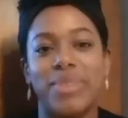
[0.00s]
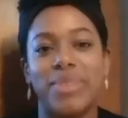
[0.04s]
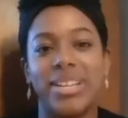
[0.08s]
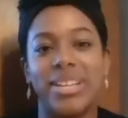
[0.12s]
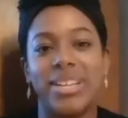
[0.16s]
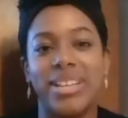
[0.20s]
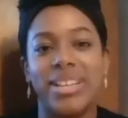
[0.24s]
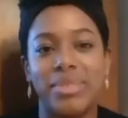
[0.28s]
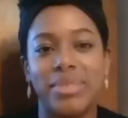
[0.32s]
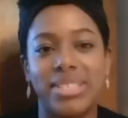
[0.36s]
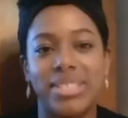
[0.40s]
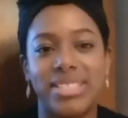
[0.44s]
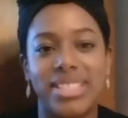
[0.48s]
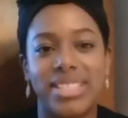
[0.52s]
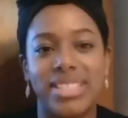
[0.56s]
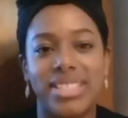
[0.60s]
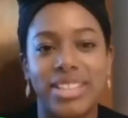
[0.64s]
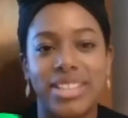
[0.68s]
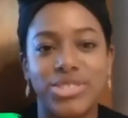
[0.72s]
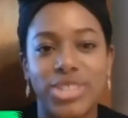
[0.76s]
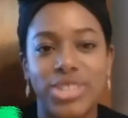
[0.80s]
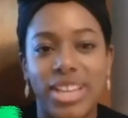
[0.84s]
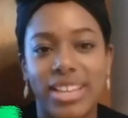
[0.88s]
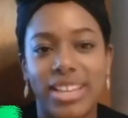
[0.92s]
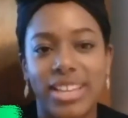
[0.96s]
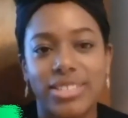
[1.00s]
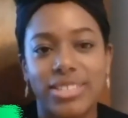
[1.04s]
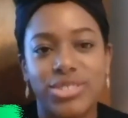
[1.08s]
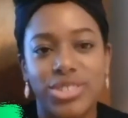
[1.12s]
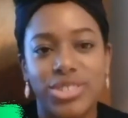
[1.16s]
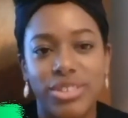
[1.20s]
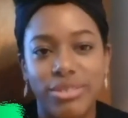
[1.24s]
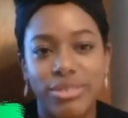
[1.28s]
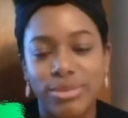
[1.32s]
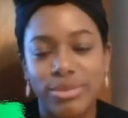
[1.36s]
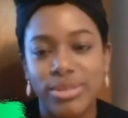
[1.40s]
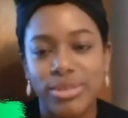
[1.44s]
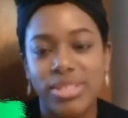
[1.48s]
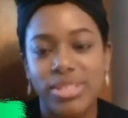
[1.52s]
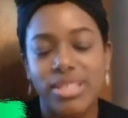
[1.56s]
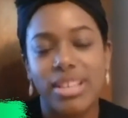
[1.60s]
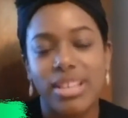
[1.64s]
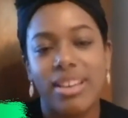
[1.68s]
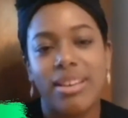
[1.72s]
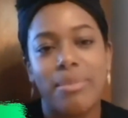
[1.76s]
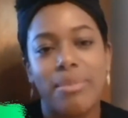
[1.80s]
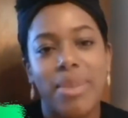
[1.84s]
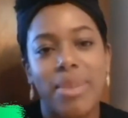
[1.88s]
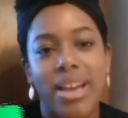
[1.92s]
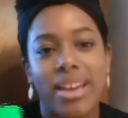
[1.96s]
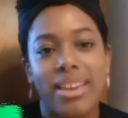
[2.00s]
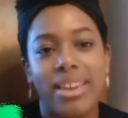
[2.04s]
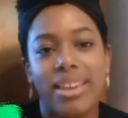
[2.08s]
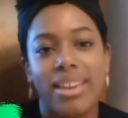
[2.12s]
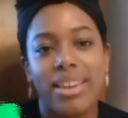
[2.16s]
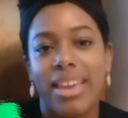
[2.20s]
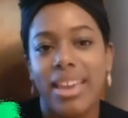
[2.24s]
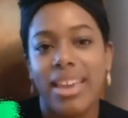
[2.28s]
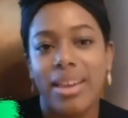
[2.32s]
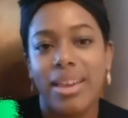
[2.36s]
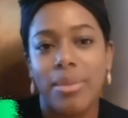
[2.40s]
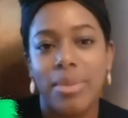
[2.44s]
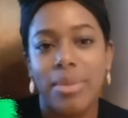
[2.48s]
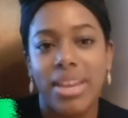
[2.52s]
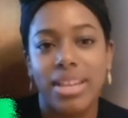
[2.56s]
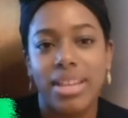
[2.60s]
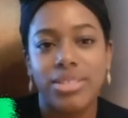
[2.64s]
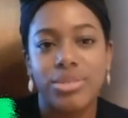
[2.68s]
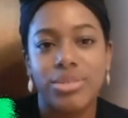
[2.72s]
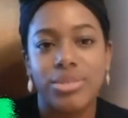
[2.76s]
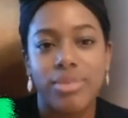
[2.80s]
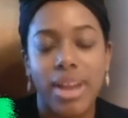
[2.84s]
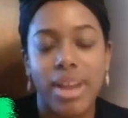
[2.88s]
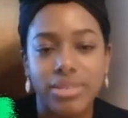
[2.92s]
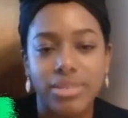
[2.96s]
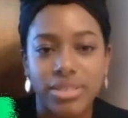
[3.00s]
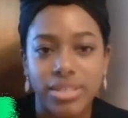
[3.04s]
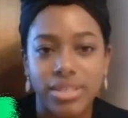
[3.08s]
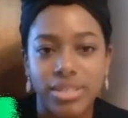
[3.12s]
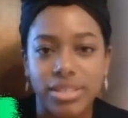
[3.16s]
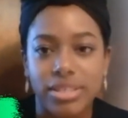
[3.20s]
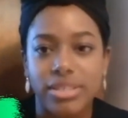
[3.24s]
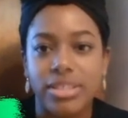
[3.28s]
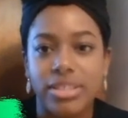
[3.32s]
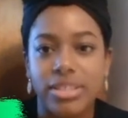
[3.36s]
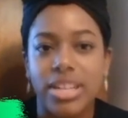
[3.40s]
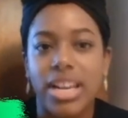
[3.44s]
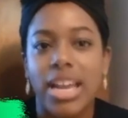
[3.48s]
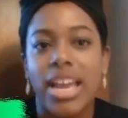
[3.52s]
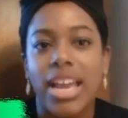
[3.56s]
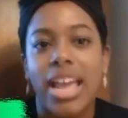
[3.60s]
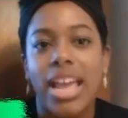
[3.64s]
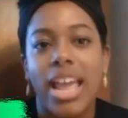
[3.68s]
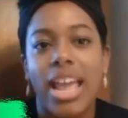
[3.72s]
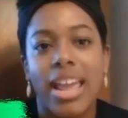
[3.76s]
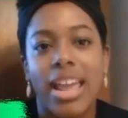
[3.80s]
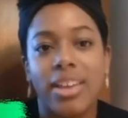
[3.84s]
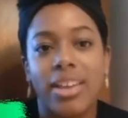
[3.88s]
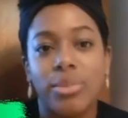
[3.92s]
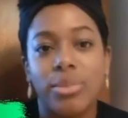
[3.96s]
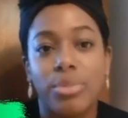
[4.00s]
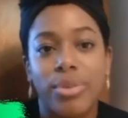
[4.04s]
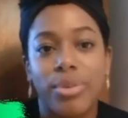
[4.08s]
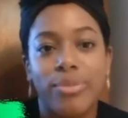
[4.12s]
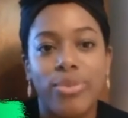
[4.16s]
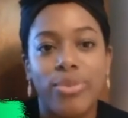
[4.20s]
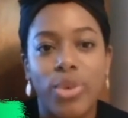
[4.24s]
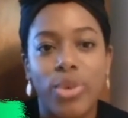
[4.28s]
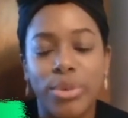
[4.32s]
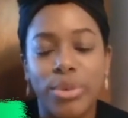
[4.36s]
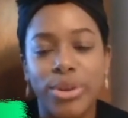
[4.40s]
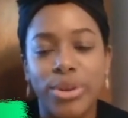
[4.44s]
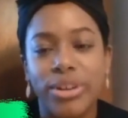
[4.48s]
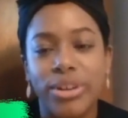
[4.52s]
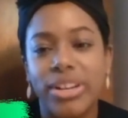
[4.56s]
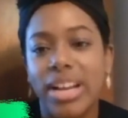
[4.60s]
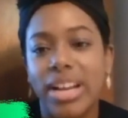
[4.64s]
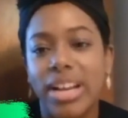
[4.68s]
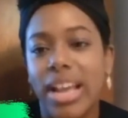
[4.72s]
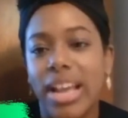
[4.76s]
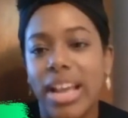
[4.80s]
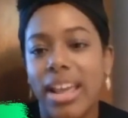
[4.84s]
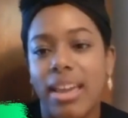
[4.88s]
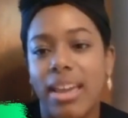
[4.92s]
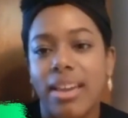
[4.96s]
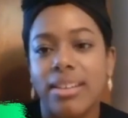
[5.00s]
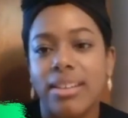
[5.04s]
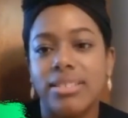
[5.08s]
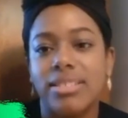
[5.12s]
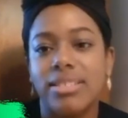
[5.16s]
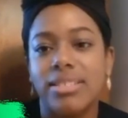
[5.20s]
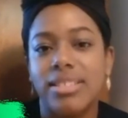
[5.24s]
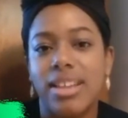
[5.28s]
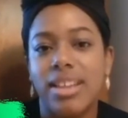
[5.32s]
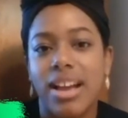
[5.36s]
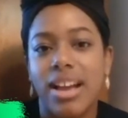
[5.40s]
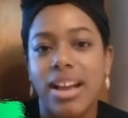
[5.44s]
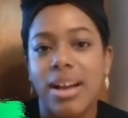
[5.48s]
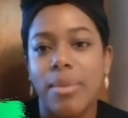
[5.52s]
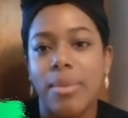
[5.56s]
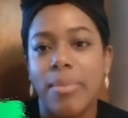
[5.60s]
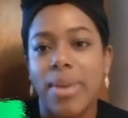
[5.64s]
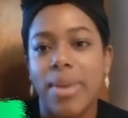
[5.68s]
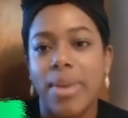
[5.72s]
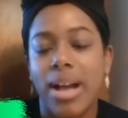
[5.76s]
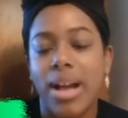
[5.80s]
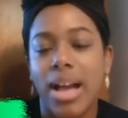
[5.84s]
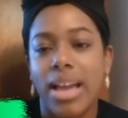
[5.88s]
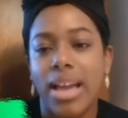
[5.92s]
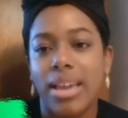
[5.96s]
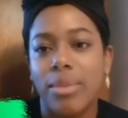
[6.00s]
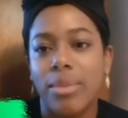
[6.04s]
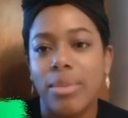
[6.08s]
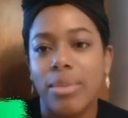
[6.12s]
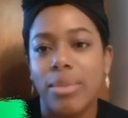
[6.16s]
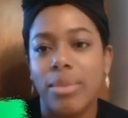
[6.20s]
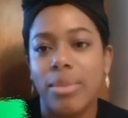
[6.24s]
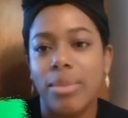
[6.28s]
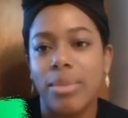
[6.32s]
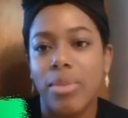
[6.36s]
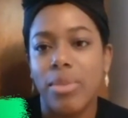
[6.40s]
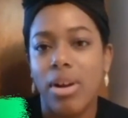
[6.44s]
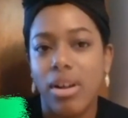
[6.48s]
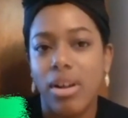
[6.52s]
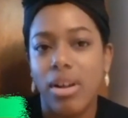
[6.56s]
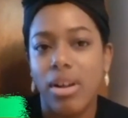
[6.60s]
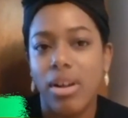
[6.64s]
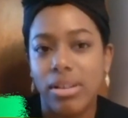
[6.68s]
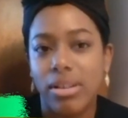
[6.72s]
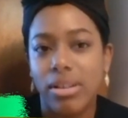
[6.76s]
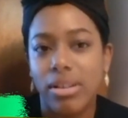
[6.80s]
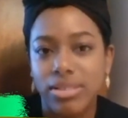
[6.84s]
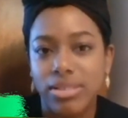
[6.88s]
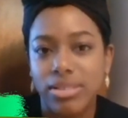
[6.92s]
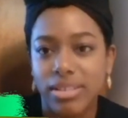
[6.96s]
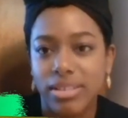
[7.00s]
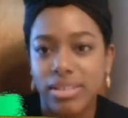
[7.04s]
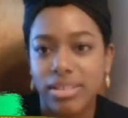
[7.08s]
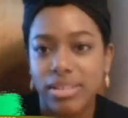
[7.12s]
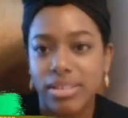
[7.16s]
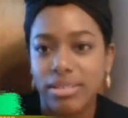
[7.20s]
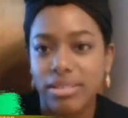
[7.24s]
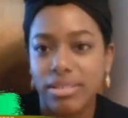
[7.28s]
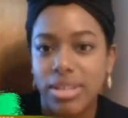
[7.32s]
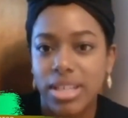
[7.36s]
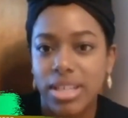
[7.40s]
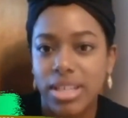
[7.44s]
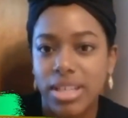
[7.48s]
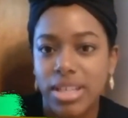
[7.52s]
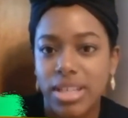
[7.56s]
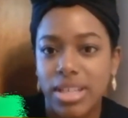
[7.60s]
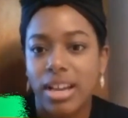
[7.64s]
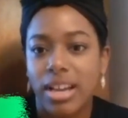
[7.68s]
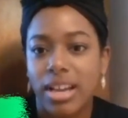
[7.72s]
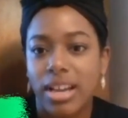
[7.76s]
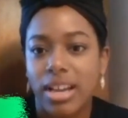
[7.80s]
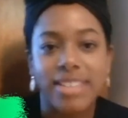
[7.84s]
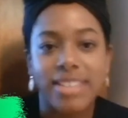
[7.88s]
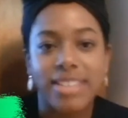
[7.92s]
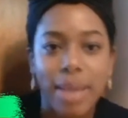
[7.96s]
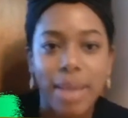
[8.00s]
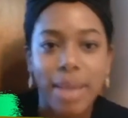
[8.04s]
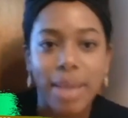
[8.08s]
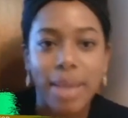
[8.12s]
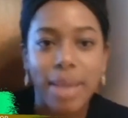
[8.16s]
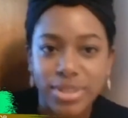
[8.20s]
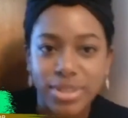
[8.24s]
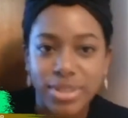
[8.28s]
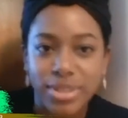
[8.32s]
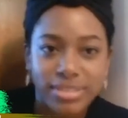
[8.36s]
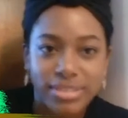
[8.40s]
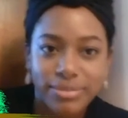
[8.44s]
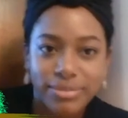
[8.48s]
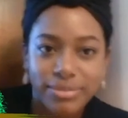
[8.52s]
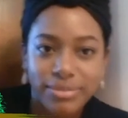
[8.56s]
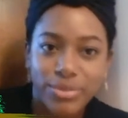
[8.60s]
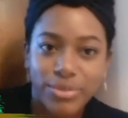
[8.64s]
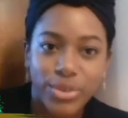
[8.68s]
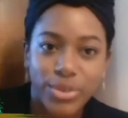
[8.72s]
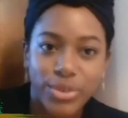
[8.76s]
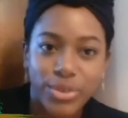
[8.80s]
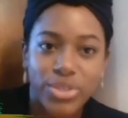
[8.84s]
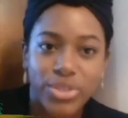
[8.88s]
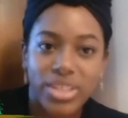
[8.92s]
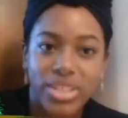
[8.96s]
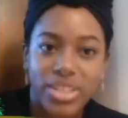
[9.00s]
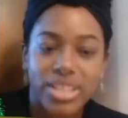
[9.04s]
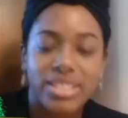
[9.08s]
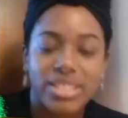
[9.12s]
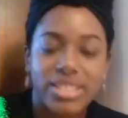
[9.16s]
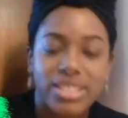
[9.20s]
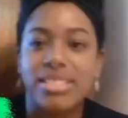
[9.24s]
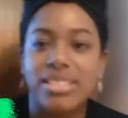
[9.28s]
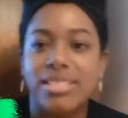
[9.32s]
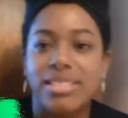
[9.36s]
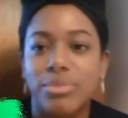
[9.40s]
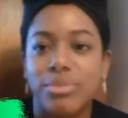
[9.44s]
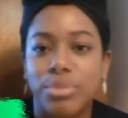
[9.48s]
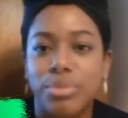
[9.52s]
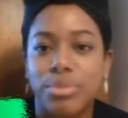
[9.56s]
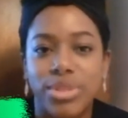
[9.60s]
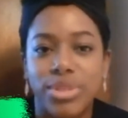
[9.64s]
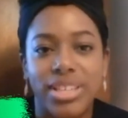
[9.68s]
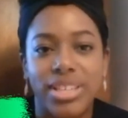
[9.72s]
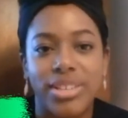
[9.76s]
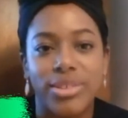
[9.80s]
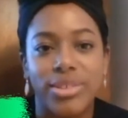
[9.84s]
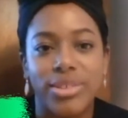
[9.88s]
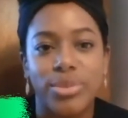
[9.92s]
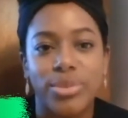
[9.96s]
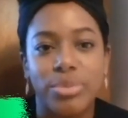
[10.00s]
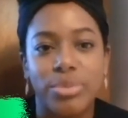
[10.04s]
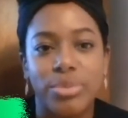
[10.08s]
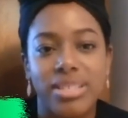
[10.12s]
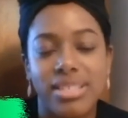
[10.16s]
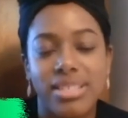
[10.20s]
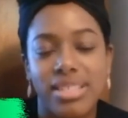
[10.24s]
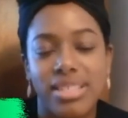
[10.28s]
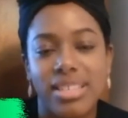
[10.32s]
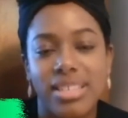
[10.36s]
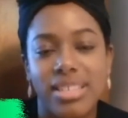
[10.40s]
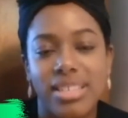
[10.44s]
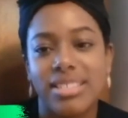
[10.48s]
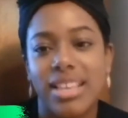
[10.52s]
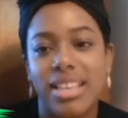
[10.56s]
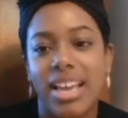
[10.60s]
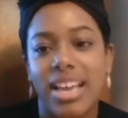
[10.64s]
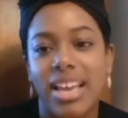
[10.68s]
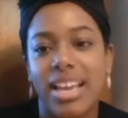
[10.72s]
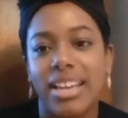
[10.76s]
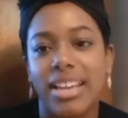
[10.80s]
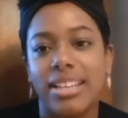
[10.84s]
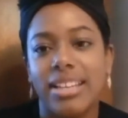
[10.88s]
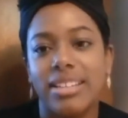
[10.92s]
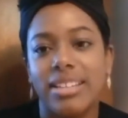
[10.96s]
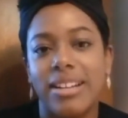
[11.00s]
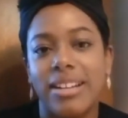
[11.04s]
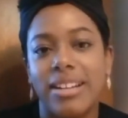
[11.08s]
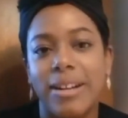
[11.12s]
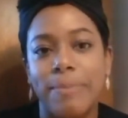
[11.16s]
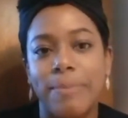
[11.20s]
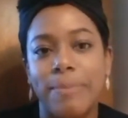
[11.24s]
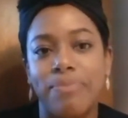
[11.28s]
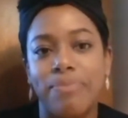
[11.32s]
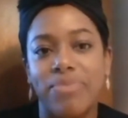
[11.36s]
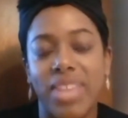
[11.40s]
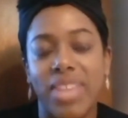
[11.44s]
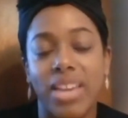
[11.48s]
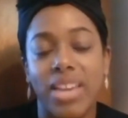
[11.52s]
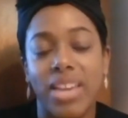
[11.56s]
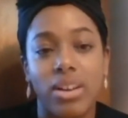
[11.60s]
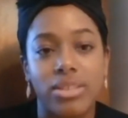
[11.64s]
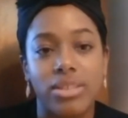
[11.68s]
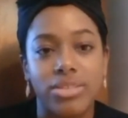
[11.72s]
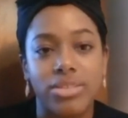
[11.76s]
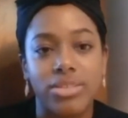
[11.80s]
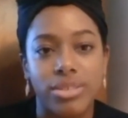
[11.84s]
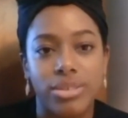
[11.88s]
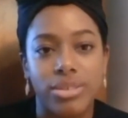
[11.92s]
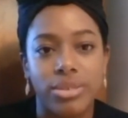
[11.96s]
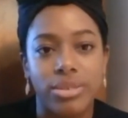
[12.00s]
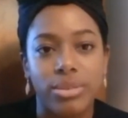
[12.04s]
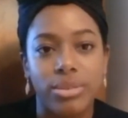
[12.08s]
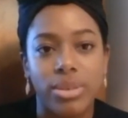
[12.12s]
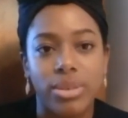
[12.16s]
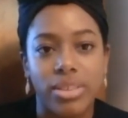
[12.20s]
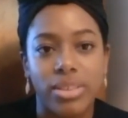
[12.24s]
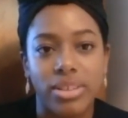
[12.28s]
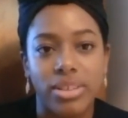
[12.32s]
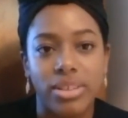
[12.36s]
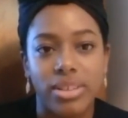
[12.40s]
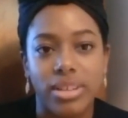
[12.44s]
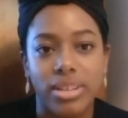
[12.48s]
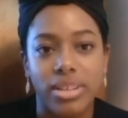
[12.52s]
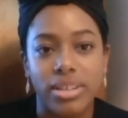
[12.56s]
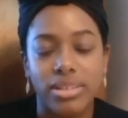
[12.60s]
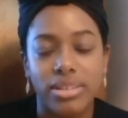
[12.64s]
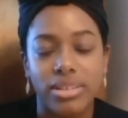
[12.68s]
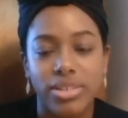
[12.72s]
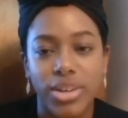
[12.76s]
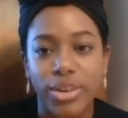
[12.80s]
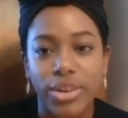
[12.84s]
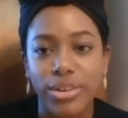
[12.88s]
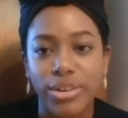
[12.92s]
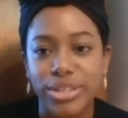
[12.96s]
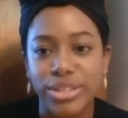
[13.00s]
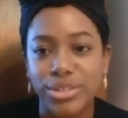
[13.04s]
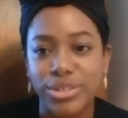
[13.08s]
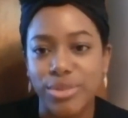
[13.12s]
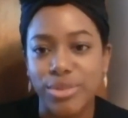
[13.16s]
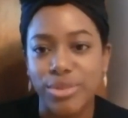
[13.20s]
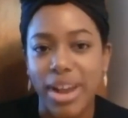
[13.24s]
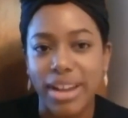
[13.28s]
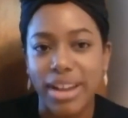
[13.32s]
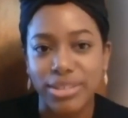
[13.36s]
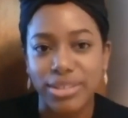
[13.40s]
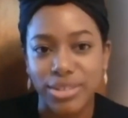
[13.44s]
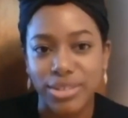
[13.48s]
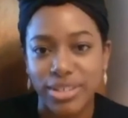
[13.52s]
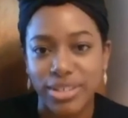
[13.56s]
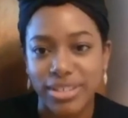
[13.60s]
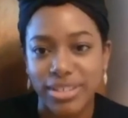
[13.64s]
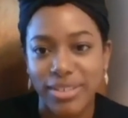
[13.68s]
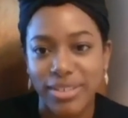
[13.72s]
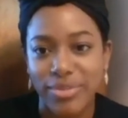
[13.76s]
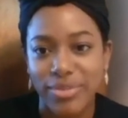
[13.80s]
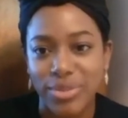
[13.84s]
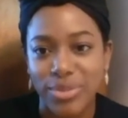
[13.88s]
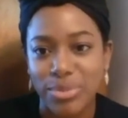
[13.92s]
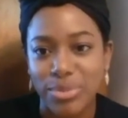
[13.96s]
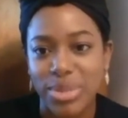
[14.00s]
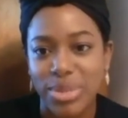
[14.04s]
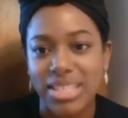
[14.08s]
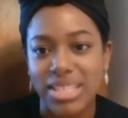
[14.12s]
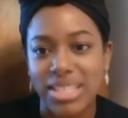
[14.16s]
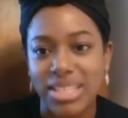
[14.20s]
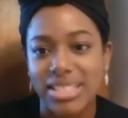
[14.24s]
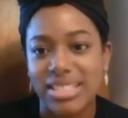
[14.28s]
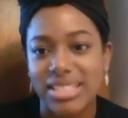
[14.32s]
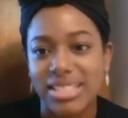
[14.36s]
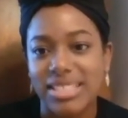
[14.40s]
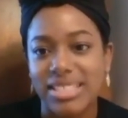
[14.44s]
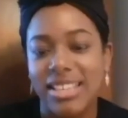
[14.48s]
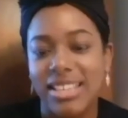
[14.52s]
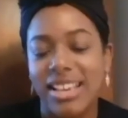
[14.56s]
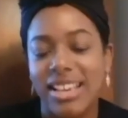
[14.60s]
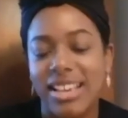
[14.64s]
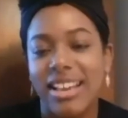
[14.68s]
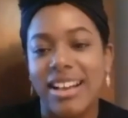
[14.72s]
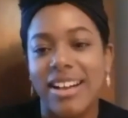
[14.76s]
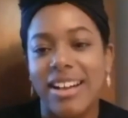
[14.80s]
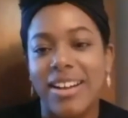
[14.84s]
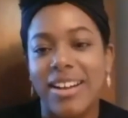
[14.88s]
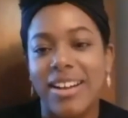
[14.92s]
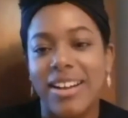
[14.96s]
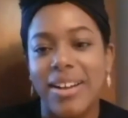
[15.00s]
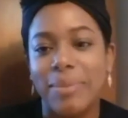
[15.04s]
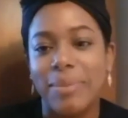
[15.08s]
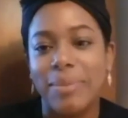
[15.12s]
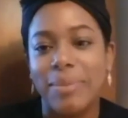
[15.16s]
A. Jones. I am a director and performer, and I am also an adaptor for this particular piece, The Inside, and also the current director of the piece.